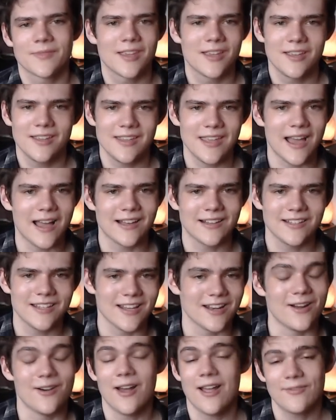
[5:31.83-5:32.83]
yeah,
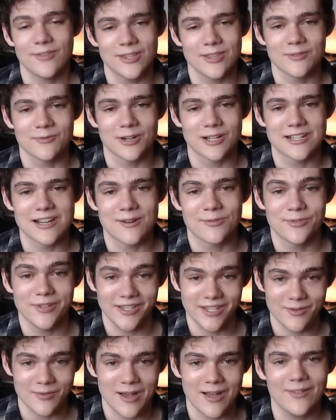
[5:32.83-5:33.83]
you know, everything worked out
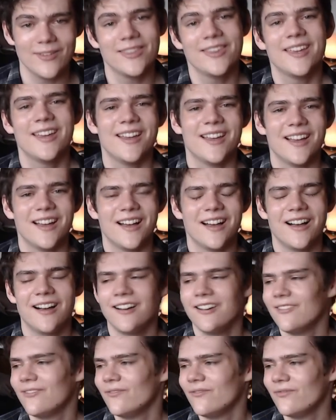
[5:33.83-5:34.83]
really well.
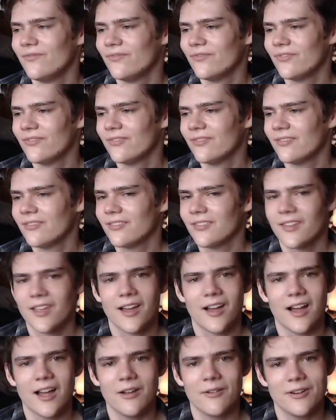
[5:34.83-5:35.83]

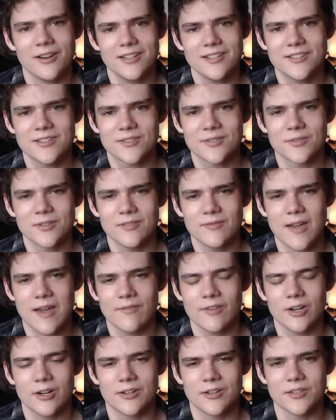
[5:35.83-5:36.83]
I wanted to sort of
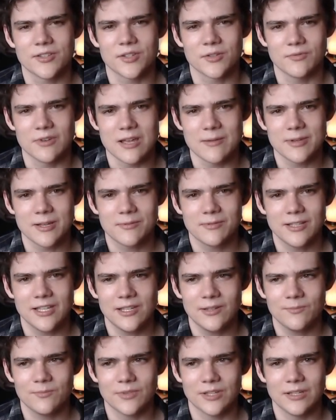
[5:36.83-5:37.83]
have it on a ceramic
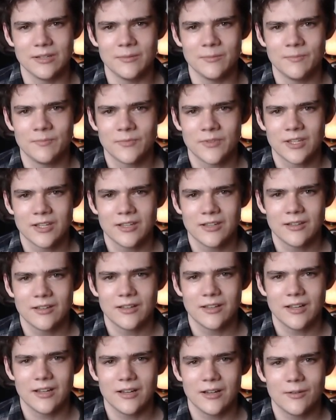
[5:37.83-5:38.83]
plate, but
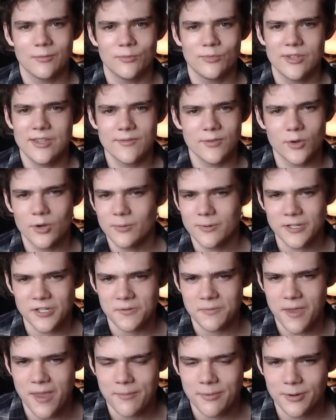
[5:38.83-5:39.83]
we have a whole bunch
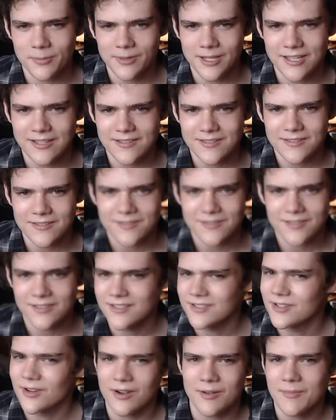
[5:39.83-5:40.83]
of paper plates,
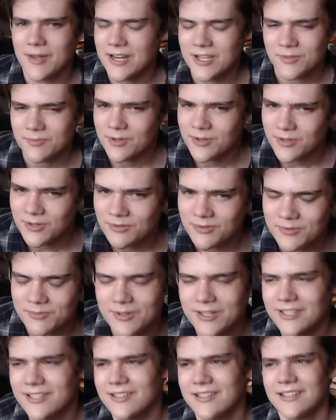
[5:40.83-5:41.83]
and so I might as well use
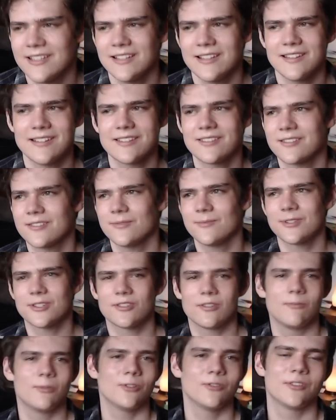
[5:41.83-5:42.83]
one. It is so much
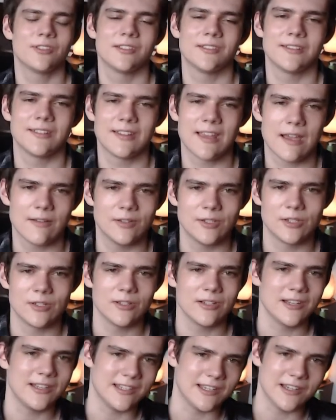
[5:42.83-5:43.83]
trouble to have a
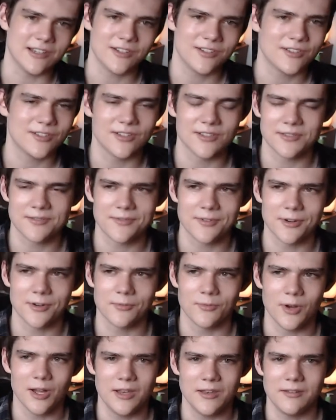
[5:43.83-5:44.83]
dirty dish just for
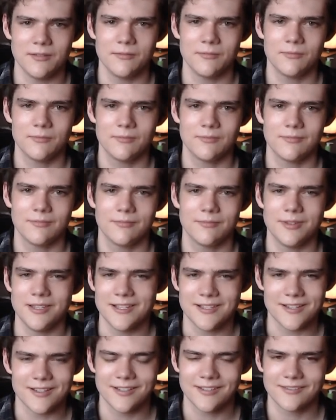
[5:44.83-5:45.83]
one
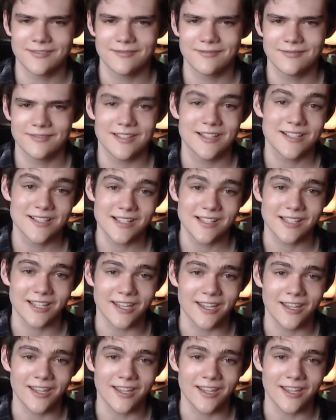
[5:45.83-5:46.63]
pizza. It's silly.